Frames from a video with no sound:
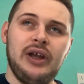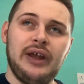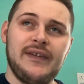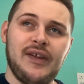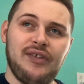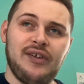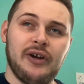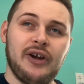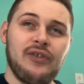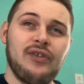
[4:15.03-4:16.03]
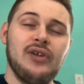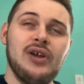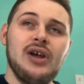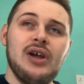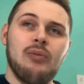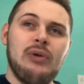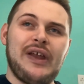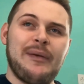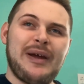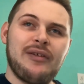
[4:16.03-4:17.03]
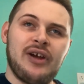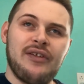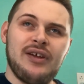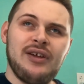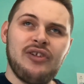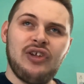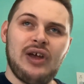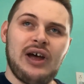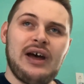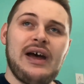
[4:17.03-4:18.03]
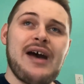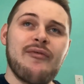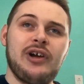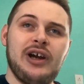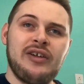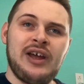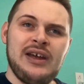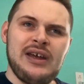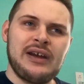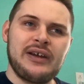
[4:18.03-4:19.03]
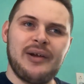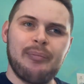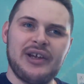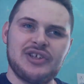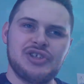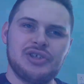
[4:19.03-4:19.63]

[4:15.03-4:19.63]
in this series. Well, that about does it. Have a great day, and God bless